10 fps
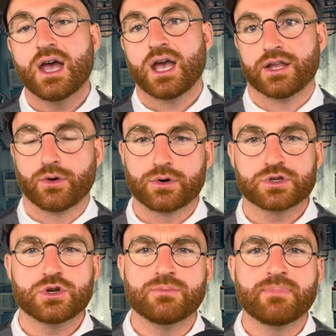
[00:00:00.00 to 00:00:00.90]
in order
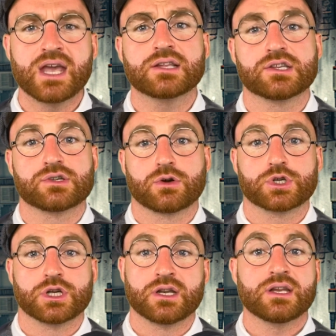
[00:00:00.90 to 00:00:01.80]
to make
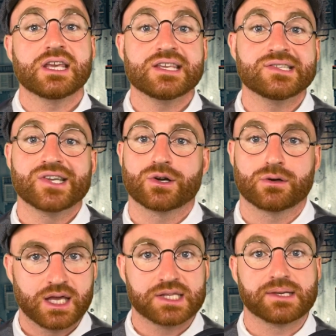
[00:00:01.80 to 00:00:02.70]
desertion easier.
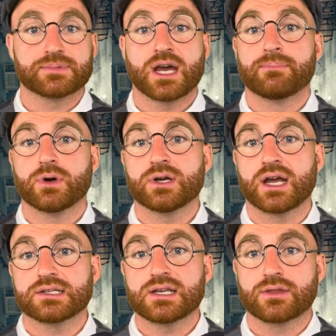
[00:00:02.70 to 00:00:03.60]
In September
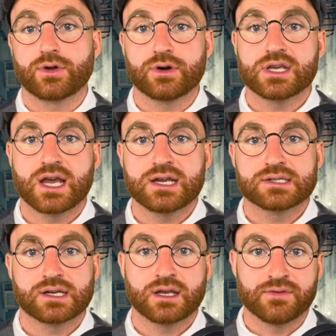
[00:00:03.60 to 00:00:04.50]

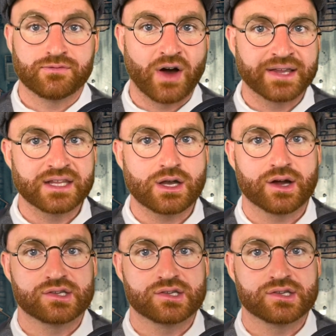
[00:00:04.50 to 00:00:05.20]
1938, he finally got his